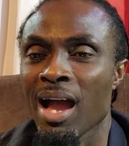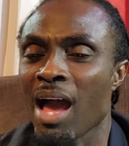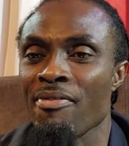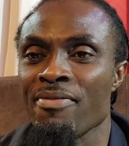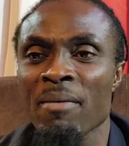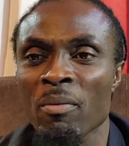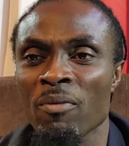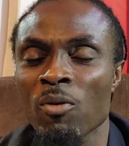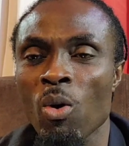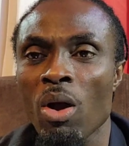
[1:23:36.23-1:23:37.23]
I've never
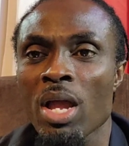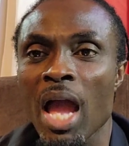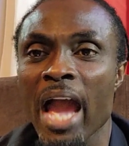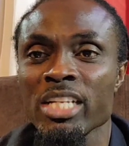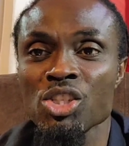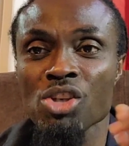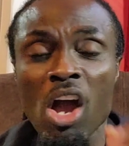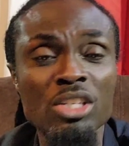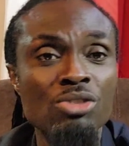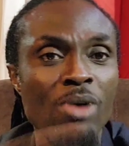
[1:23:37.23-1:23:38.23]
before. I
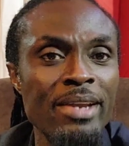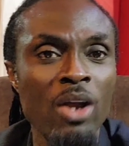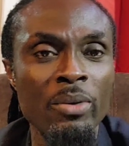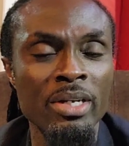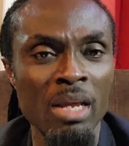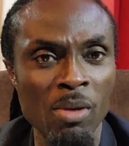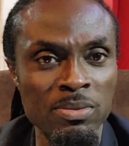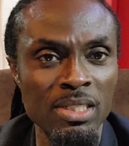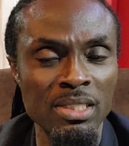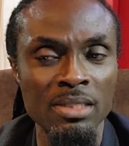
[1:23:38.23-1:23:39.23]
charge you right now in the name of
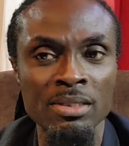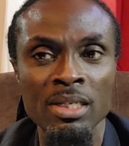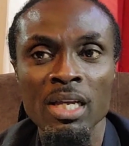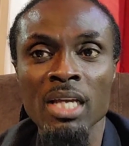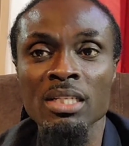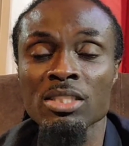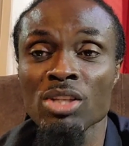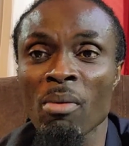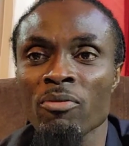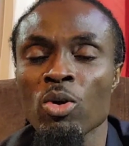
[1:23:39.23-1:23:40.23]
Jesus that
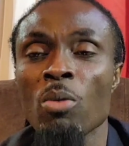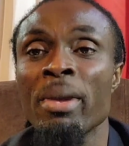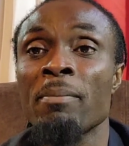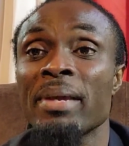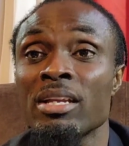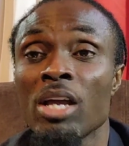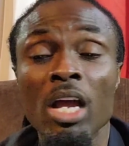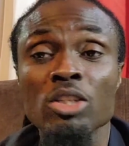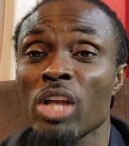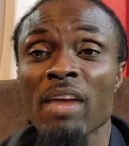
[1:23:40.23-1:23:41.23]
some of you may be
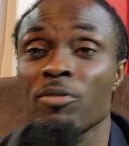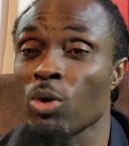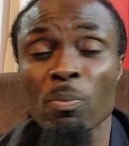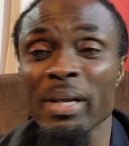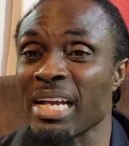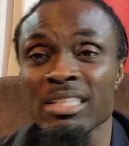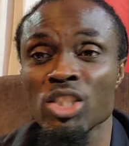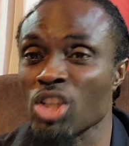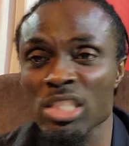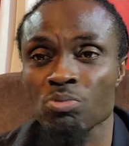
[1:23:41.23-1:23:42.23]
if you begin
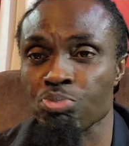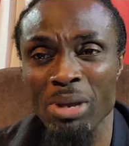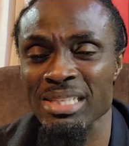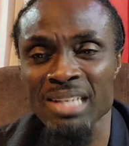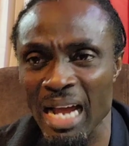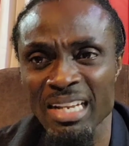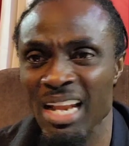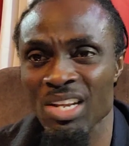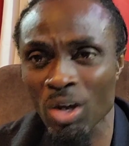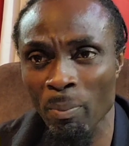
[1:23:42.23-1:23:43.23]
just praise God
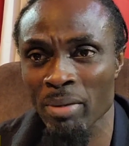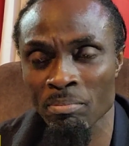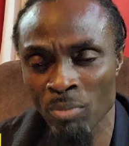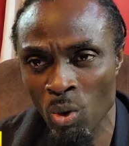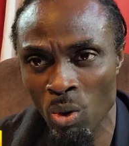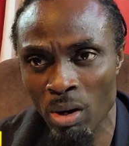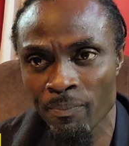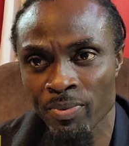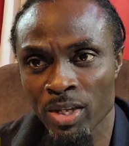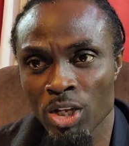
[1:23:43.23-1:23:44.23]
a little bit more,
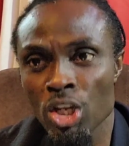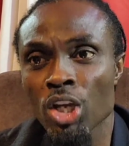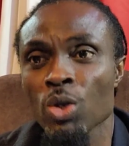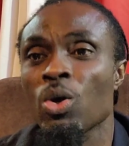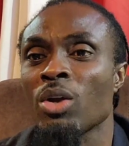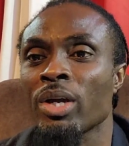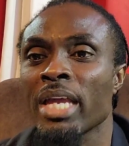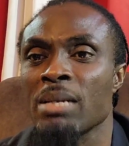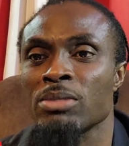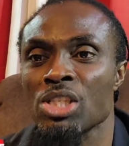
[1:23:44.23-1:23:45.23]
you're going to
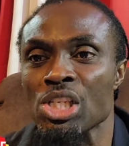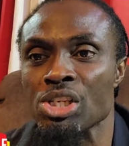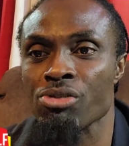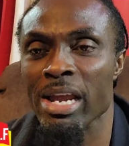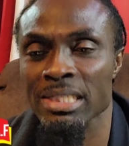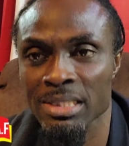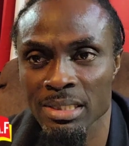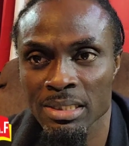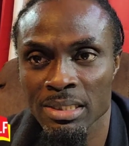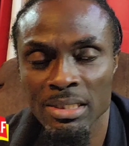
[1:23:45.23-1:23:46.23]
gain strength.